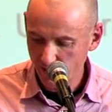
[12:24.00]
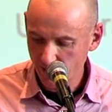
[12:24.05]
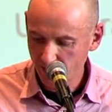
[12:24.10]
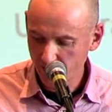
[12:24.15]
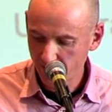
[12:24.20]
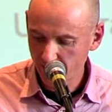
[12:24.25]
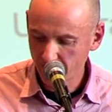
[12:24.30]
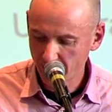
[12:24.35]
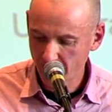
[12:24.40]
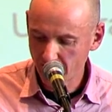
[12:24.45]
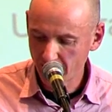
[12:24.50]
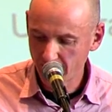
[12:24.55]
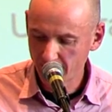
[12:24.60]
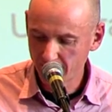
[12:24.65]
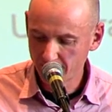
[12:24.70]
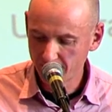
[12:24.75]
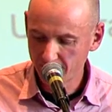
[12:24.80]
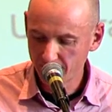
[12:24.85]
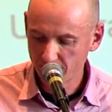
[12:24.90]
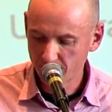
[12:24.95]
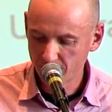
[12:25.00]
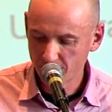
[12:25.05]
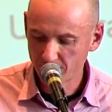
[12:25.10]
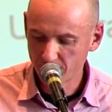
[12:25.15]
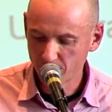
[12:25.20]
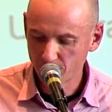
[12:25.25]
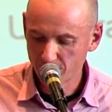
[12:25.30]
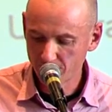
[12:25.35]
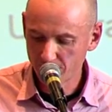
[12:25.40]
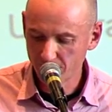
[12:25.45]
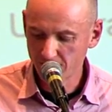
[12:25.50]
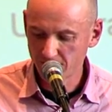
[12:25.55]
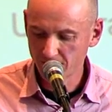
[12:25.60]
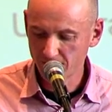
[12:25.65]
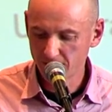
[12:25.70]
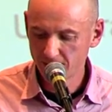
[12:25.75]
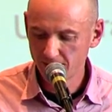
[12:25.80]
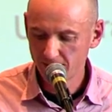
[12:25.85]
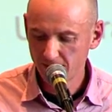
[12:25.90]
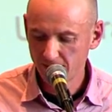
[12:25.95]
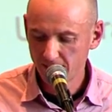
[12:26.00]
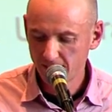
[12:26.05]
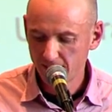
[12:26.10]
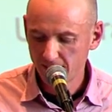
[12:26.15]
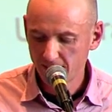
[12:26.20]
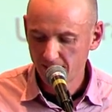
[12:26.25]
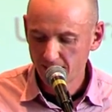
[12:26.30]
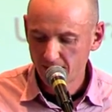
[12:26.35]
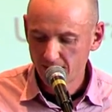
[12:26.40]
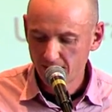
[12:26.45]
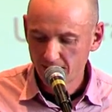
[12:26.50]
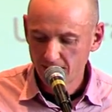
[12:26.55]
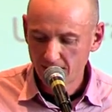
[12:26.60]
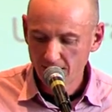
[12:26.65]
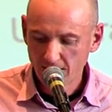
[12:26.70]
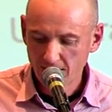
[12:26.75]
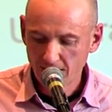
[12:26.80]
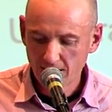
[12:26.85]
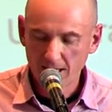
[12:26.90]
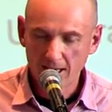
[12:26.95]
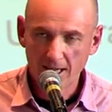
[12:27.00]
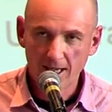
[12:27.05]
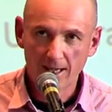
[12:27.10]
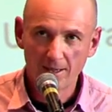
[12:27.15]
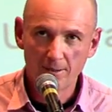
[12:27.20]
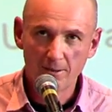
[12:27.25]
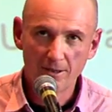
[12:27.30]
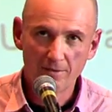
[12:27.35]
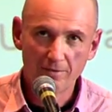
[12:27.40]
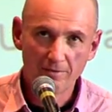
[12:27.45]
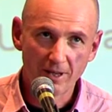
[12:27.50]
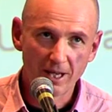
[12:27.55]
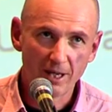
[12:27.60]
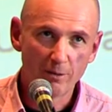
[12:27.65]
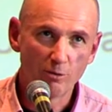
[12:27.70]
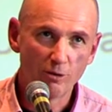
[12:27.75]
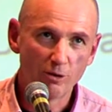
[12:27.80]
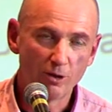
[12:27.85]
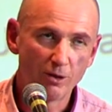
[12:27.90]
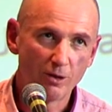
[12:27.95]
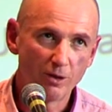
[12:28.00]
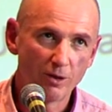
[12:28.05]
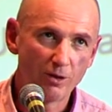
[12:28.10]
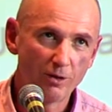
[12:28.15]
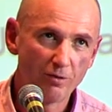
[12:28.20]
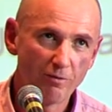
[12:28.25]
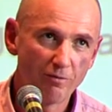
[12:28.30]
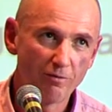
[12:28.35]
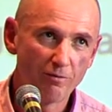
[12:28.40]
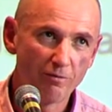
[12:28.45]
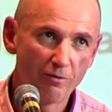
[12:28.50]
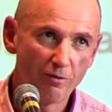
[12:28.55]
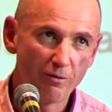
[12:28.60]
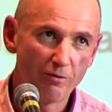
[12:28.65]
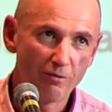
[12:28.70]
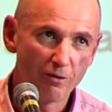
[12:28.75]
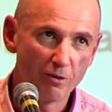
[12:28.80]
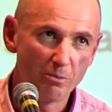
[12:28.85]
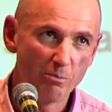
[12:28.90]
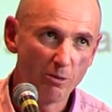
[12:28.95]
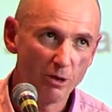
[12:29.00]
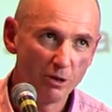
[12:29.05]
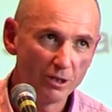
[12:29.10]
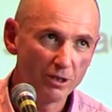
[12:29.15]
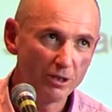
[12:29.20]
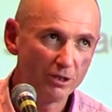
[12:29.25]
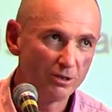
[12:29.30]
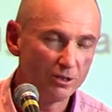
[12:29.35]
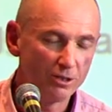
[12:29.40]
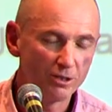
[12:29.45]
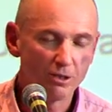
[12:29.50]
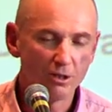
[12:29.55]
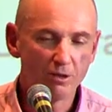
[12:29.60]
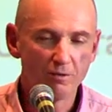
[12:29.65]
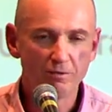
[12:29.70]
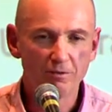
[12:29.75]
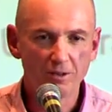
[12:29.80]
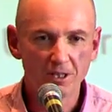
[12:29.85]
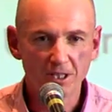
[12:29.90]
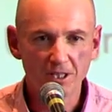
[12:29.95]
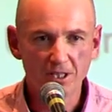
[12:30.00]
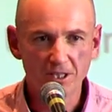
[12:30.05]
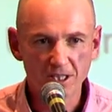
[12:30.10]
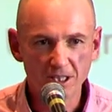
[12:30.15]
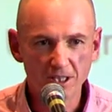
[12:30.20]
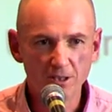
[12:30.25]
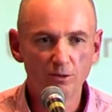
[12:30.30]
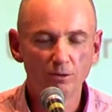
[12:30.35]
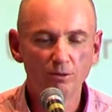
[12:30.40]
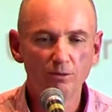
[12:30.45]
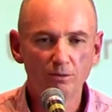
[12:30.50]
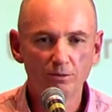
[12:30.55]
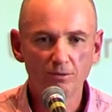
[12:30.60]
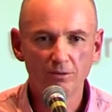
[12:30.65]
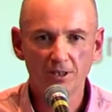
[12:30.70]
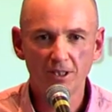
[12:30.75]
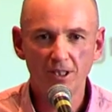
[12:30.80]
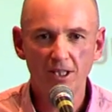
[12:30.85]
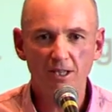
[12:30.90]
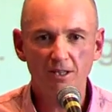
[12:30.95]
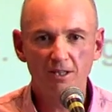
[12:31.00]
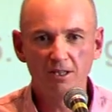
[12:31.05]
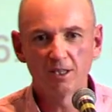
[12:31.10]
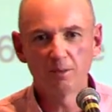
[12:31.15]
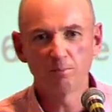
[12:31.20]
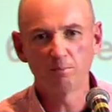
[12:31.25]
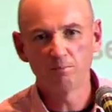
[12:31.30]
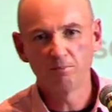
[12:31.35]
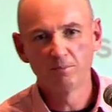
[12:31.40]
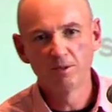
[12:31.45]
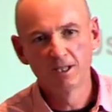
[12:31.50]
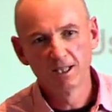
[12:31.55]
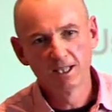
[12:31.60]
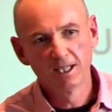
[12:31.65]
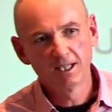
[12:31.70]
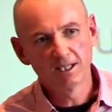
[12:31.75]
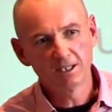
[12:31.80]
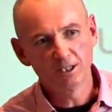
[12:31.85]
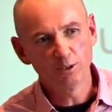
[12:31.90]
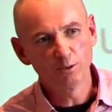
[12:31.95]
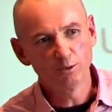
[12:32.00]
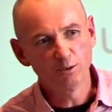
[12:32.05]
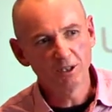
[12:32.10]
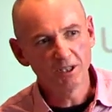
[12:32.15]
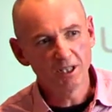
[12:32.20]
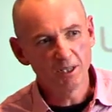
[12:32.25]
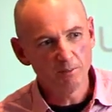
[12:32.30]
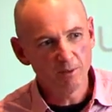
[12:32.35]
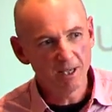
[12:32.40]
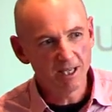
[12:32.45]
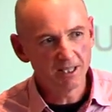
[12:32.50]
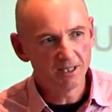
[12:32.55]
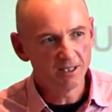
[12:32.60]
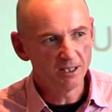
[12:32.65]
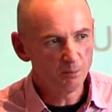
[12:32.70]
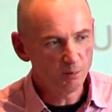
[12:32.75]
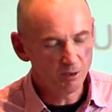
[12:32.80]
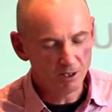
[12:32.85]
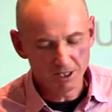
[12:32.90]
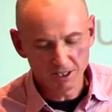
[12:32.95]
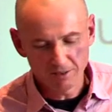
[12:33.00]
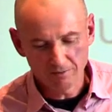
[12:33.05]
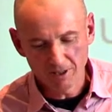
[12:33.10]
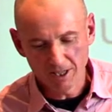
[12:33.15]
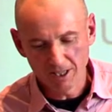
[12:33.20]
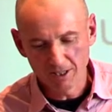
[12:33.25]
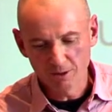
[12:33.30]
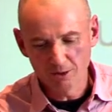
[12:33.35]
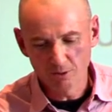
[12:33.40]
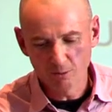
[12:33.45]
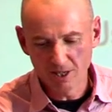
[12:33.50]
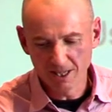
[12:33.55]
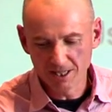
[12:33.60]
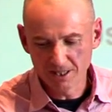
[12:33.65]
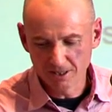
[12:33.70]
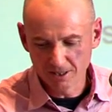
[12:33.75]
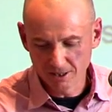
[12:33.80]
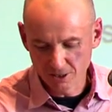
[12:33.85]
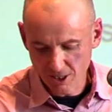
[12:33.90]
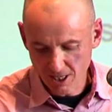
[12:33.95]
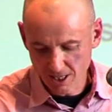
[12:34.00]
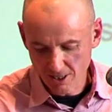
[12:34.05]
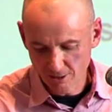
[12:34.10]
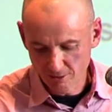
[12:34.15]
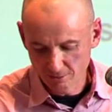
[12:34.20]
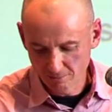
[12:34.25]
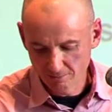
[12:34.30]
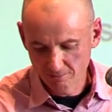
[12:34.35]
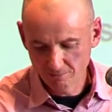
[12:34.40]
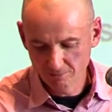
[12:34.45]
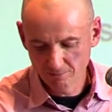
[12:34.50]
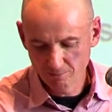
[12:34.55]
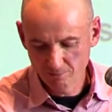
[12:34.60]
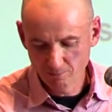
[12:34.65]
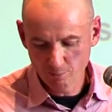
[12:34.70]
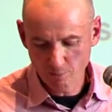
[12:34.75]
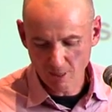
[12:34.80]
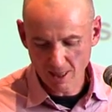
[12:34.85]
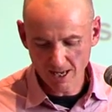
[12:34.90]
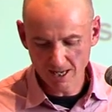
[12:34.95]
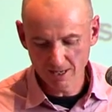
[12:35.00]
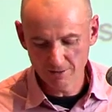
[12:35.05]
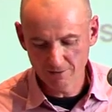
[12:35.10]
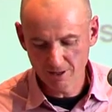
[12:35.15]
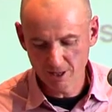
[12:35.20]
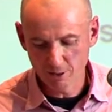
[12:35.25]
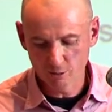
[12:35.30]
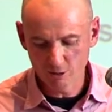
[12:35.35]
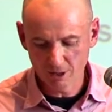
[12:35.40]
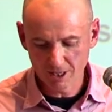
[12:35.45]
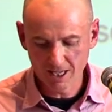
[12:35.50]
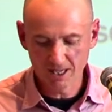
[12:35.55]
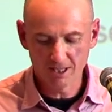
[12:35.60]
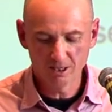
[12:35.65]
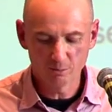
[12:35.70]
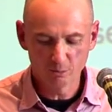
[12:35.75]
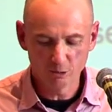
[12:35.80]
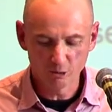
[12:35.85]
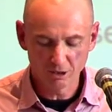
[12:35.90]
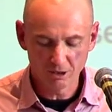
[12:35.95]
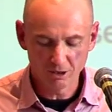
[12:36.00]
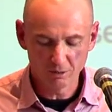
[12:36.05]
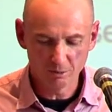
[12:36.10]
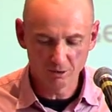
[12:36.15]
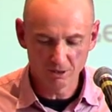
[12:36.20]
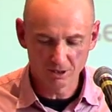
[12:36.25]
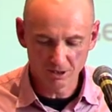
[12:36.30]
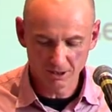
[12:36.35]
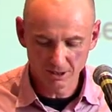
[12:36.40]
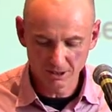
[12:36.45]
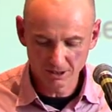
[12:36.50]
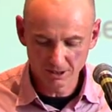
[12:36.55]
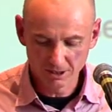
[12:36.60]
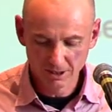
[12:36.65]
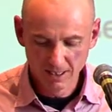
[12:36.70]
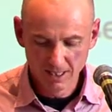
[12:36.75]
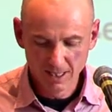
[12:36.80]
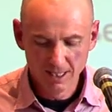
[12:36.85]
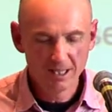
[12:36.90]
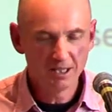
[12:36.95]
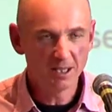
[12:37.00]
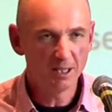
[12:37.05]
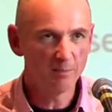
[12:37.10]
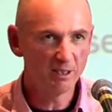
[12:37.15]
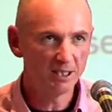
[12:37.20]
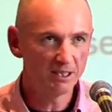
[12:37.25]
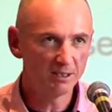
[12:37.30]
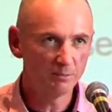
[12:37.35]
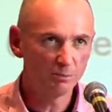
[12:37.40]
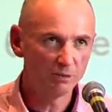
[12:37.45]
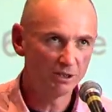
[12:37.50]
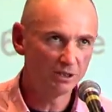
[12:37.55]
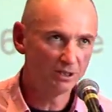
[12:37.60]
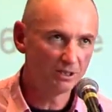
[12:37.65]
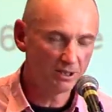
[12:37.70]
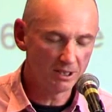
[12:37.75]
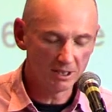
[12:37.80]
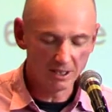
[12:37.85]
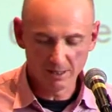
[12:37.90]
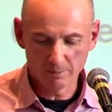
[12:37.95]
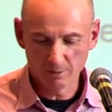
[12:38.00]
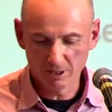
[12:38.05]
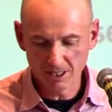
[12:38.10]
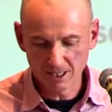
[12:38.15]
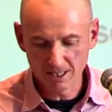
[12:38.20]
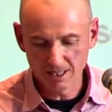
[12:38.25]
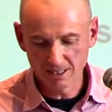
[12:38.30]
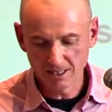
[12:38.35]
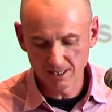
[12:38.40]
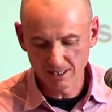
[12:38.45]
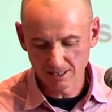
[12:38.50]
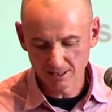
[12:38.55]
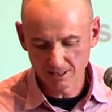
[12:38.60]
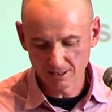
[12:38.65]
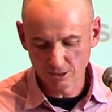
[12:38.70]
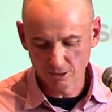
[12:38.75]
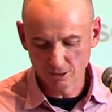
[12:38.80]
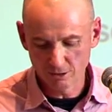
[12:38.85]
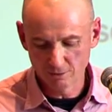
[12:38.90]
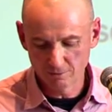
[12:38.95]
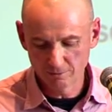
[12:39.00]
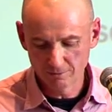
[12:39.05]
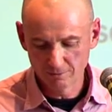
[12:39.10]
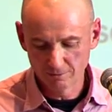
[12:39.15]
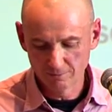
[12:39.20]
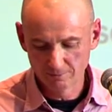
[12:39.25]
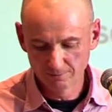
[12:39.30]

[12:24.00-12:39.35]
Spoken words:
And again, with the prisoners, if the monitors of their deal, their deal that they make in the police van on the way to the jail, if they were accountable to the prisoners, that makes the prisoner's dilemma easier to solve.